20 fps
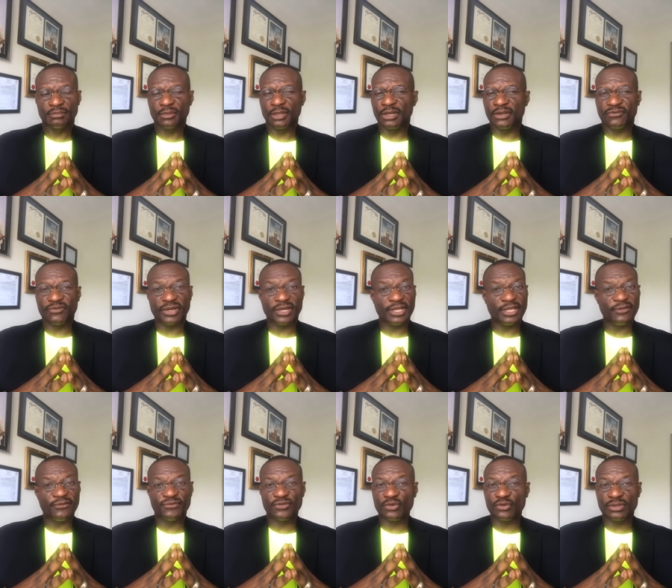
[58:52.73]
Beloved,
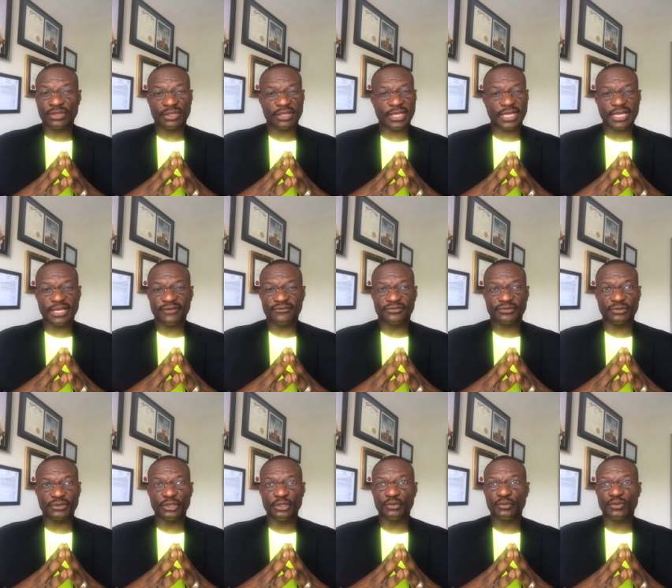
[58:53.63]
if you're not
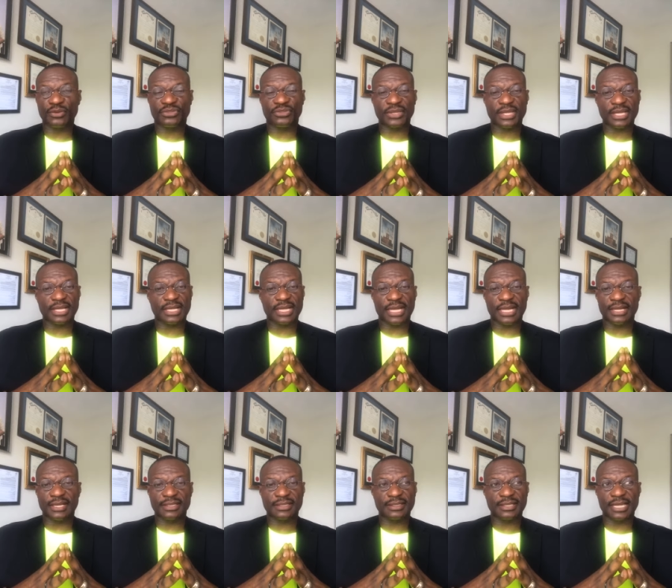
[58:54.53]
careful, you will think
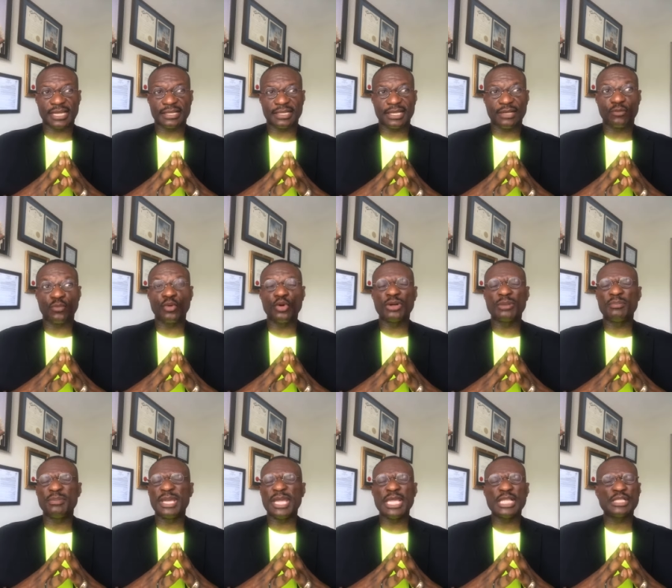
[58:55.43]
that it will...
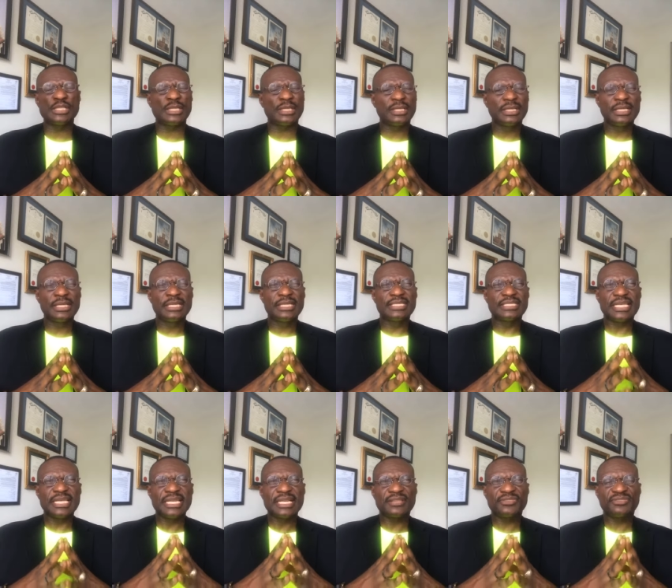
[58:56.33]
It,
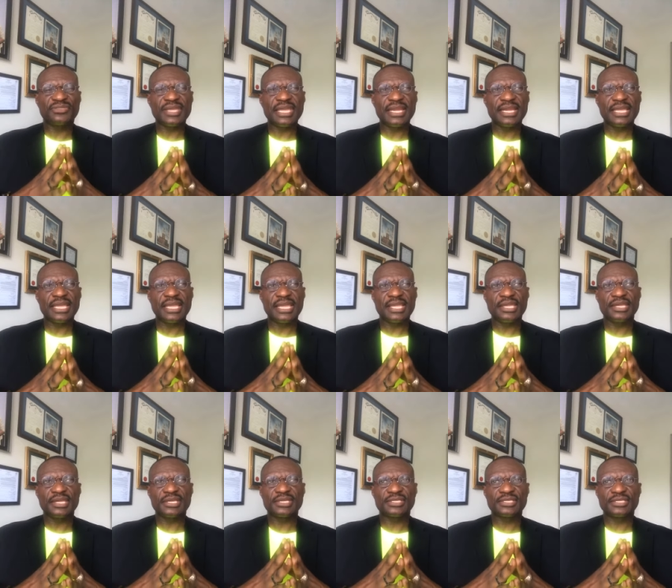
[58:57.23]
see, the thing
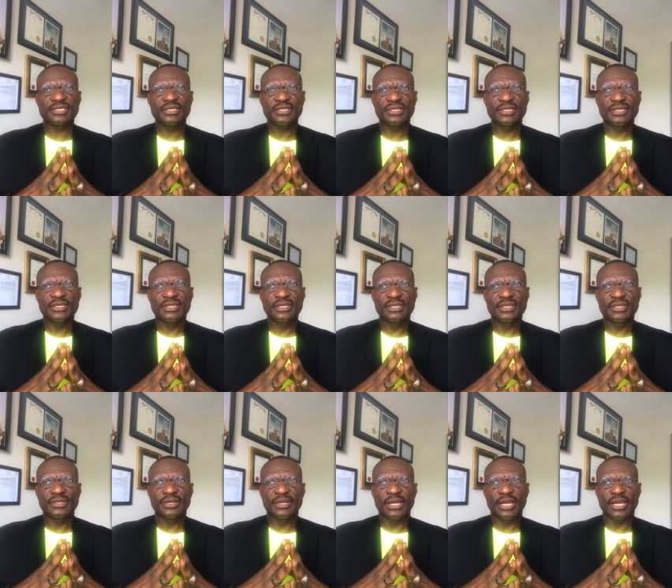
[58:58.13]
is,
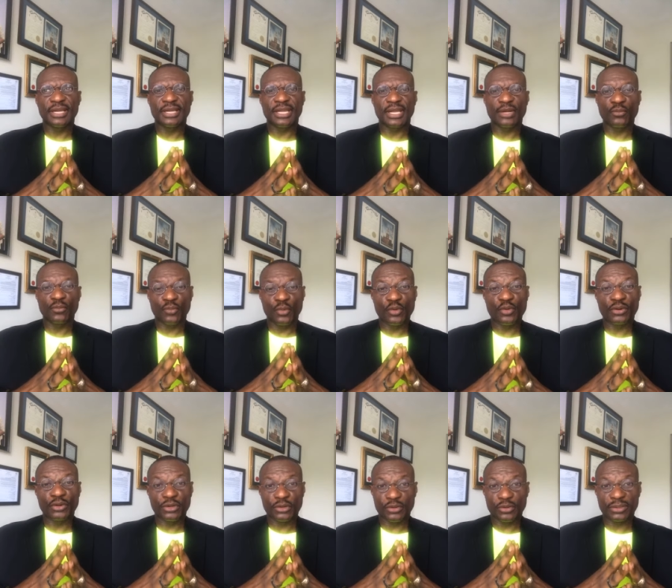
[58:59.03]
and, and we're
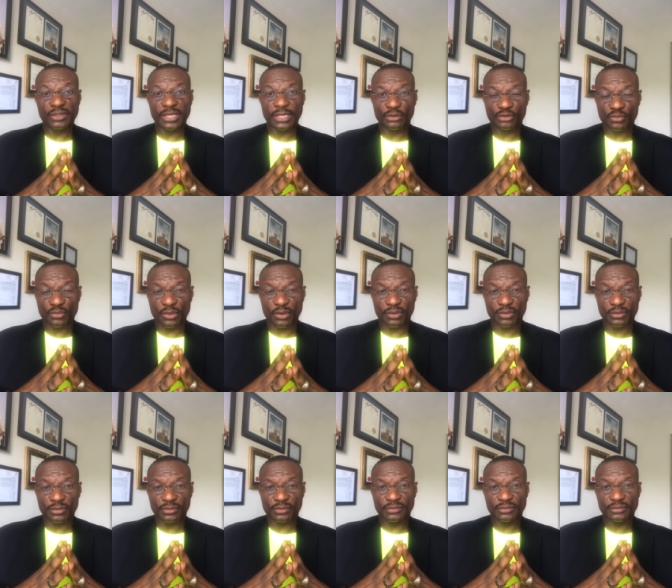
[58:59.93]
going to go there
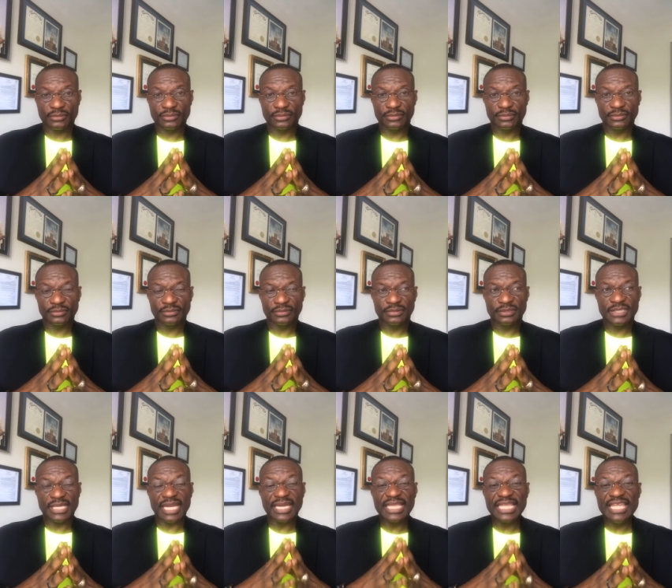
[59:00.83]
tomorrow,
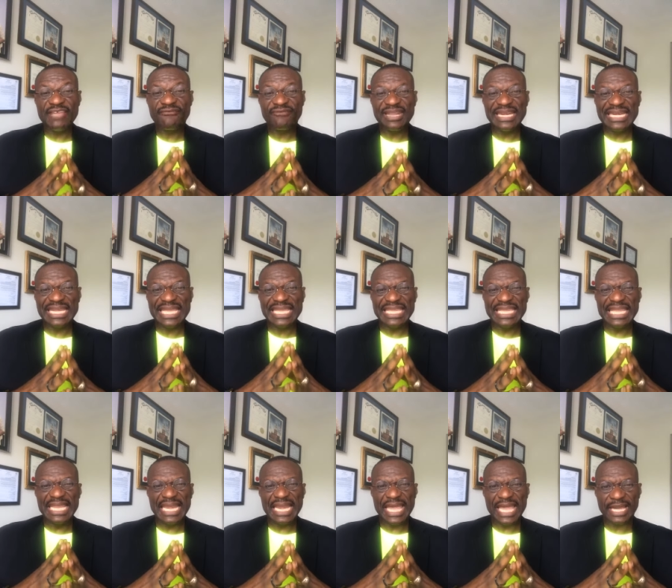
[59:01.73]
that even
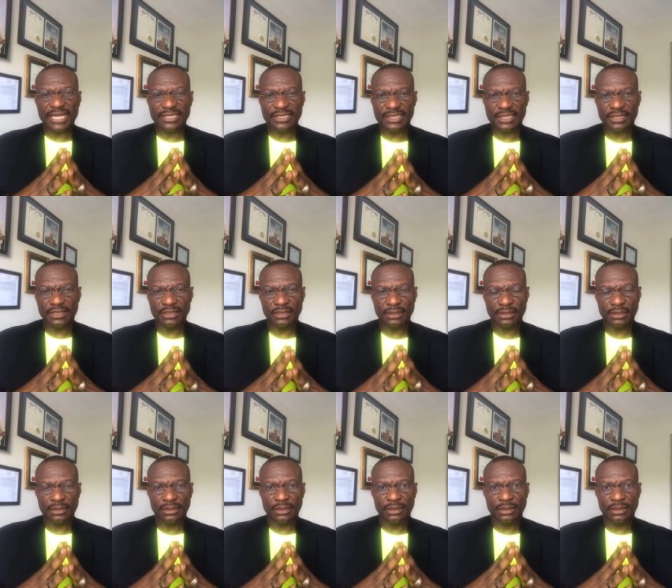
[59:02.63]
the elect
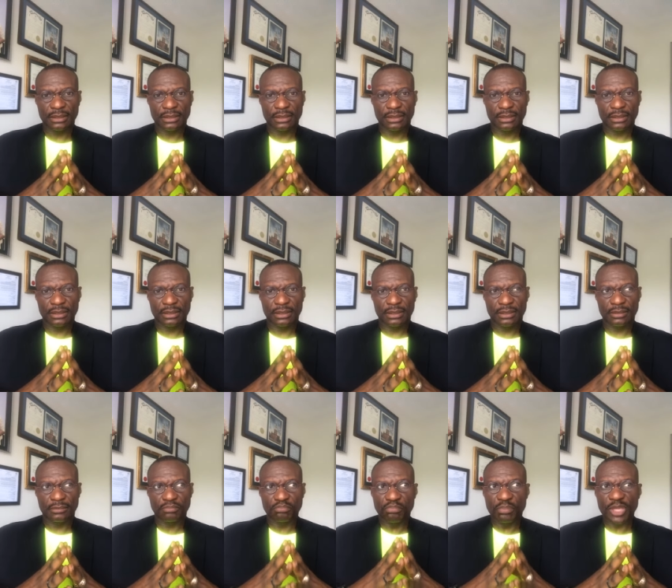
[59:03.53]

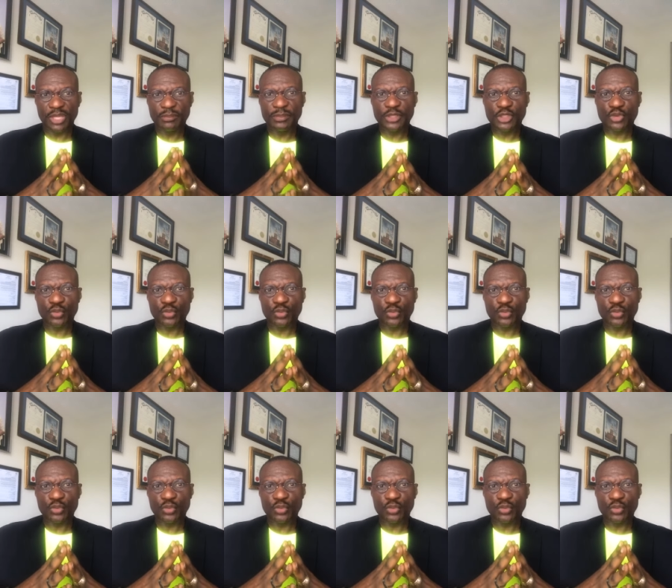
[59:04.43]
may be